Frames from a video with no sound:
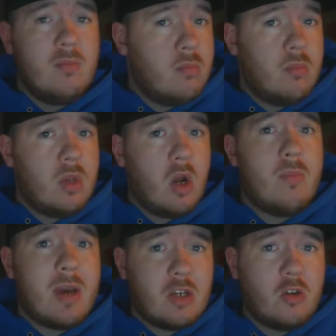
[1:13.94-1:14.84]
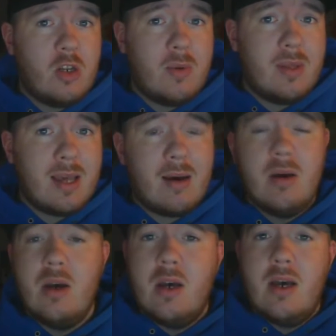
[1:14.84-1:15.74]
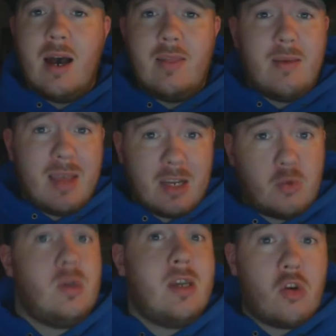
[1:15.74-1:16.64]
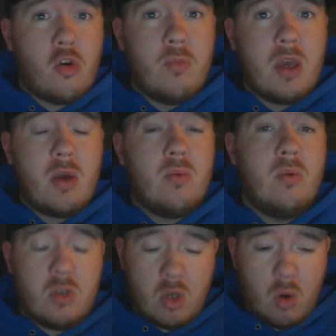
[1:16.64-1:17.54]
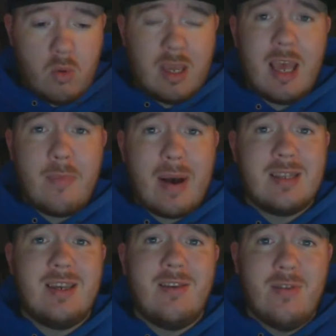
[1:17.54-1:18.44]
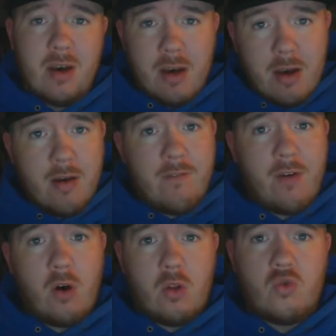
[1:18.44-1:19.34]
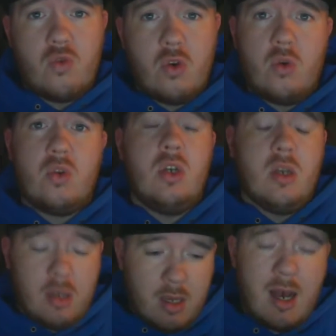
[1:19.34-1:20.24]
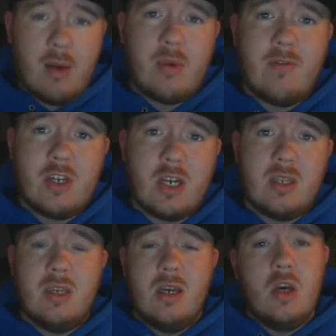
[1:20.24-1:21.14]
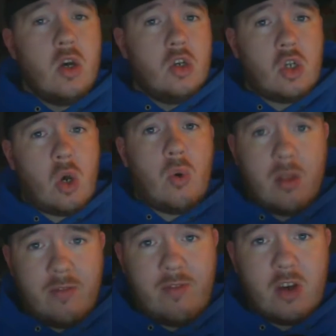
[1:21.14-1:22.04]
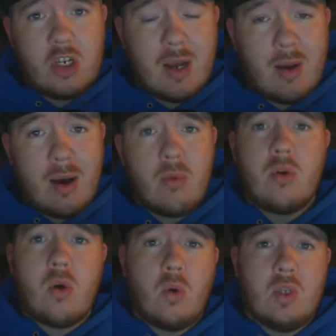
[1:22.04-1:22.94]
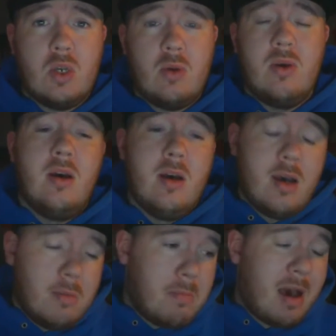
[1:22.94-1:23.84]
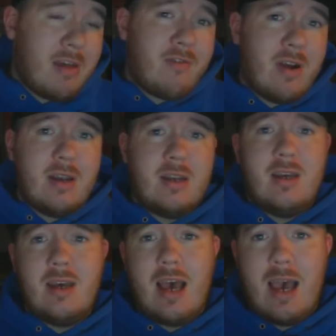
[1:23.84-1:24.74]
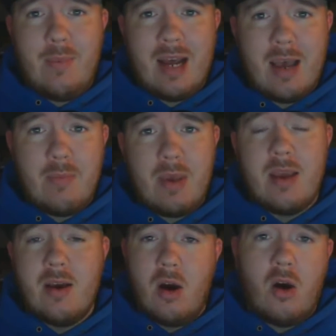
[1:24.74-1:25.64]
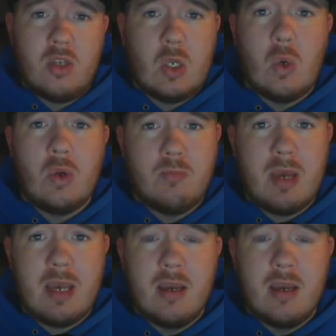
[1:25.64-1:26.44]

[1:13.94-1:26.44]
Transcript: You know, make sure you're doing that, and then next week it could be you. So keep active, follow those rules and we'll give a chance. So first shout out goes to my friend M N I B, also known as B.